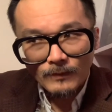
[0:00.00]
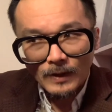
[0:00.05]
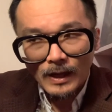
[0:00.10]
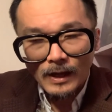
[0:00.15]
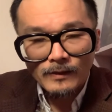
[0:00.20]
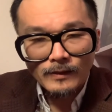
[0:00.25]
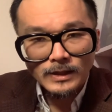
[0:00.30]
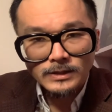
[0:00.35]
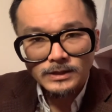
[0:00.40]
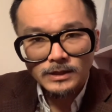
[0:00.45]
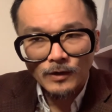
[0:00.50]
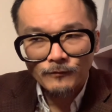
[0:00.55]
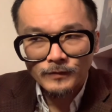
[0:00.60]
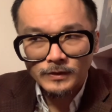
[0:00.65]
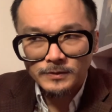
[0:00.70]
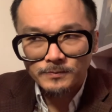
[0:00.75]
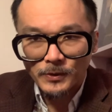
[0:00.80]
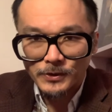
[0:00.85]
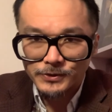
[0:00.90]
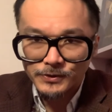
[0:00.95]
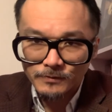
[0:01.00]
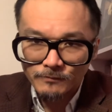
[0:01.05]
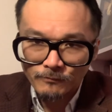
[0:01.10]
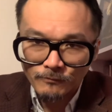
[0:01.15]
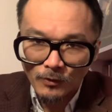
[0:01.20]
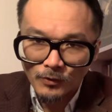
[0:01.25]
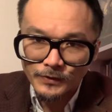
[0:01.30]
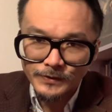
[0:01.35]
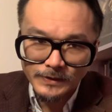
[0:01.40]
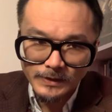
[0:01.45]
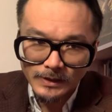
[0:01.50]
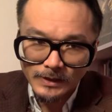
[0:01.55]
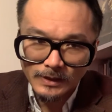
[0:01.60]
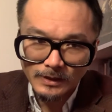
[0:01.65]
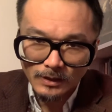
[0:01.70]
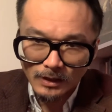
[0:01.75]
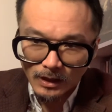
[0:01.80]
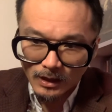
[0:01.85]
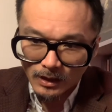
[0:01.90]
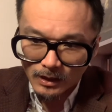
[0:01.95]
And that self-expression focusing
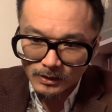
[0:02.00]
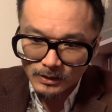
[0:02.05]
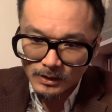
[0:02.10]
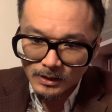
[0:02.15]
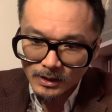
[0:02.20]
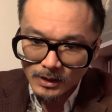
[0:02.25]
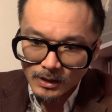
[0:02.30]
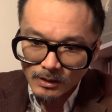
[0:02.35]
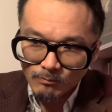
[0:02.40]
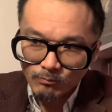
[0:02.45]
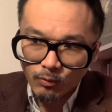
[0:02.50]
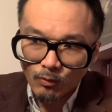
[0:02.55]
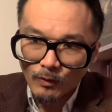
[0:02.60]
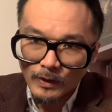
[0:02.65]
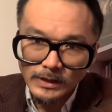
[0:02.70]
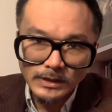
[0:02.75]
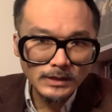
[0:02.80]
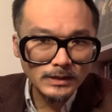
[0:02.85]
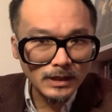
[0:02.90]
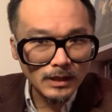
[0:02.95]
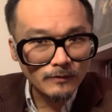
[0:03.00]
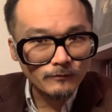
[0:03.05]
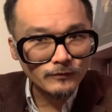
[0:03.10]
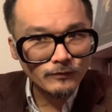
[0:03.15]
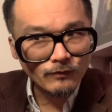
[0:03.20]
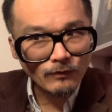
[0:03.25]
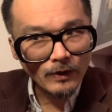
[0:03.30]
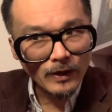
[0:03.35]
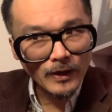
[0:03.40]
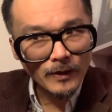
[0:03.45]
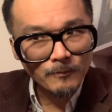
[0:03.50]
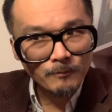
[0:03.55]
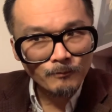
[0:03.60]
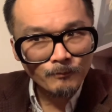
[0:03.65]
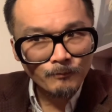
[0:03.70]
in on points of, say,